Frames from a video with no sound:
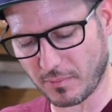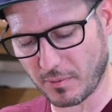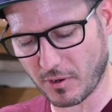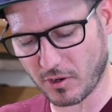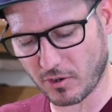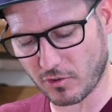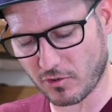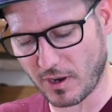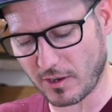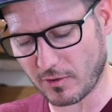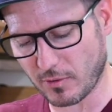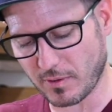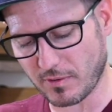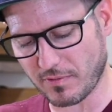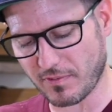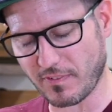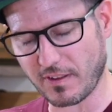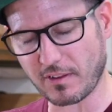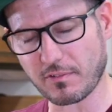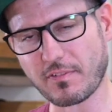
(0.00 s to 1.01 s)
I'm not going to try to do any
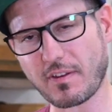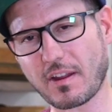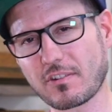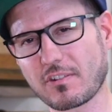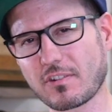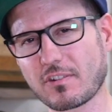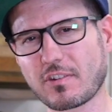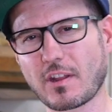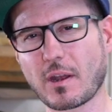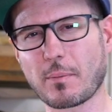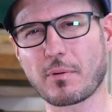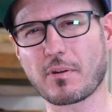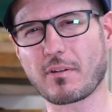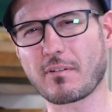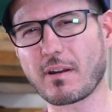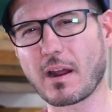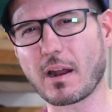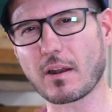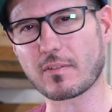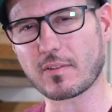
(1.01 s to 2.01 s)
fancy setup on the
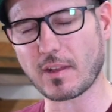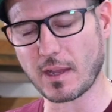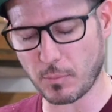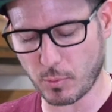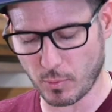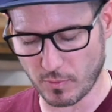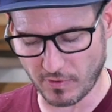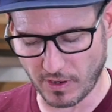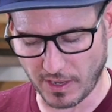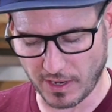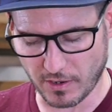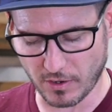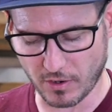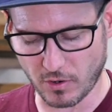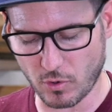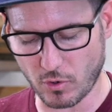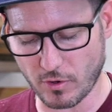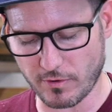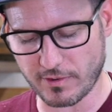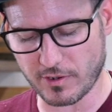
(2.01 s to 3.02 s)
router table with like a
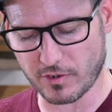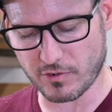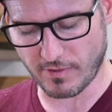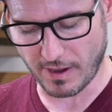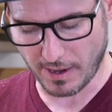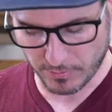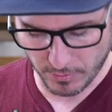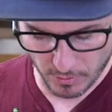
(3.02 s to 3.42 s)
1/4 inch round